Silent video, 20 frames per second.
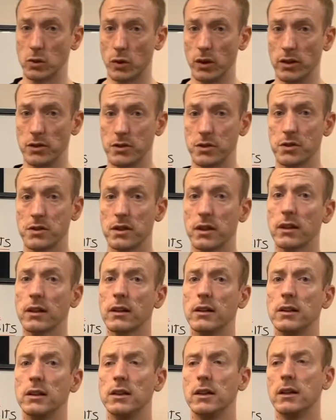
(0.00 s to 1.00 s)
juicing,
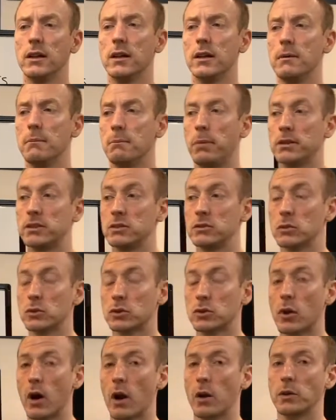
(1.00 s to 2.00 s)
but she's not
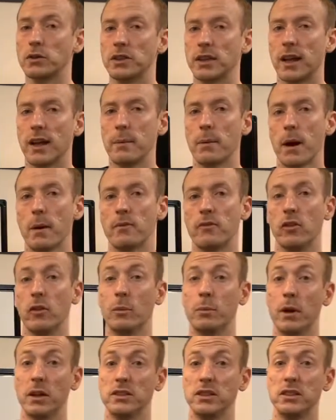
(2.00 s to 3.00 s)
sure how long she keep it up for,
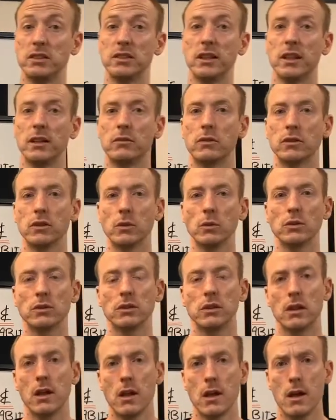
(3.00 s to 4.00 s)
but she's seeing results.
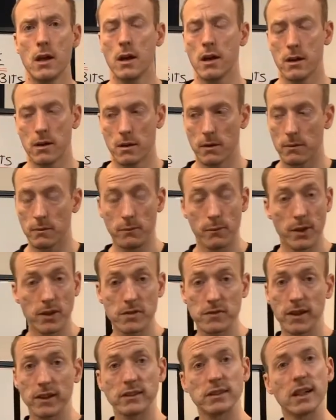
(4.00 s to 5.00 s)
It's
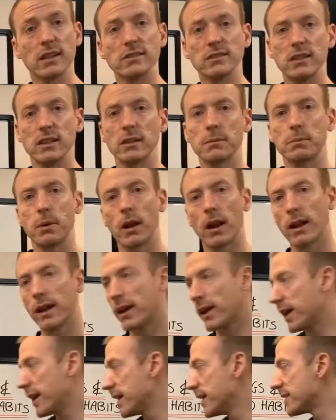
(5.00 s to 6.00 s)
fantastic, but like,
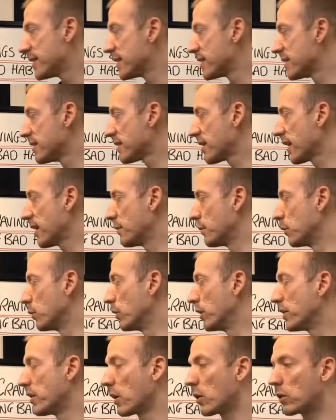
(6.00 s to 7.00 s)
is it sustainable
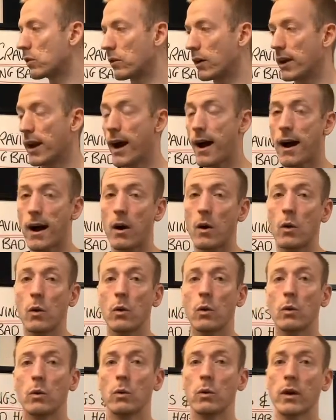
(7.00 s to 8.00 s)
in the long run?
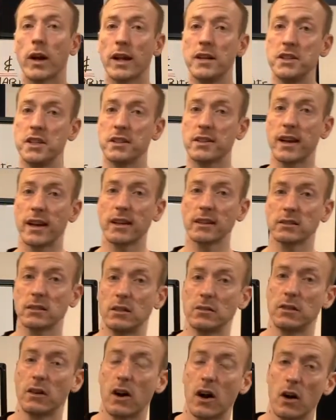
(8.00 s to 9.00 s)
How can she take
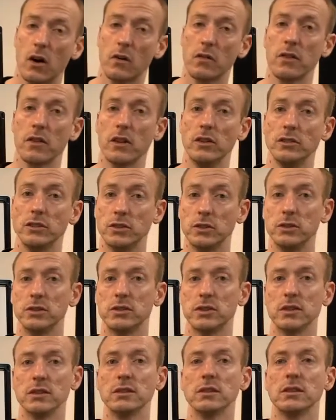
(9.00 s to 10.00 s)
herself off of those juices